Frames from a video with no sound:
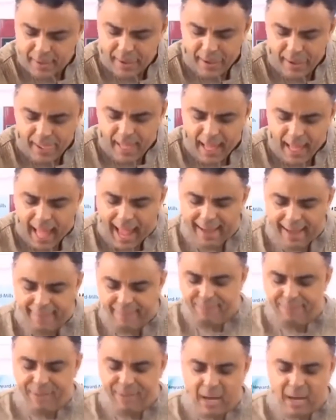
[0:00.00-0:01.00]
I have
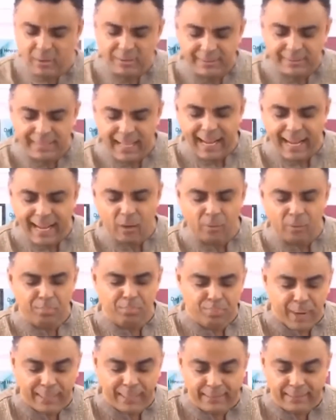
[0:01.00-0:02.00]
found that out
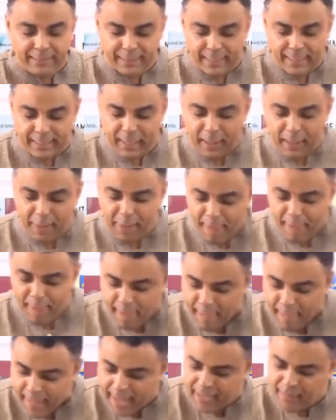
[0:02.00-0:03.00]
practically.
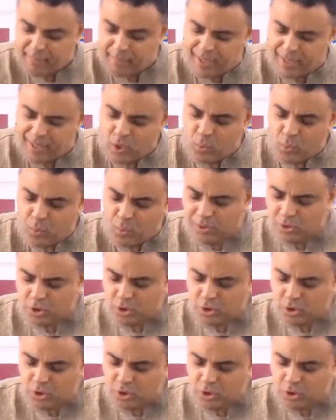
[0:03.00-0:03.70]
Anybody who wants to be a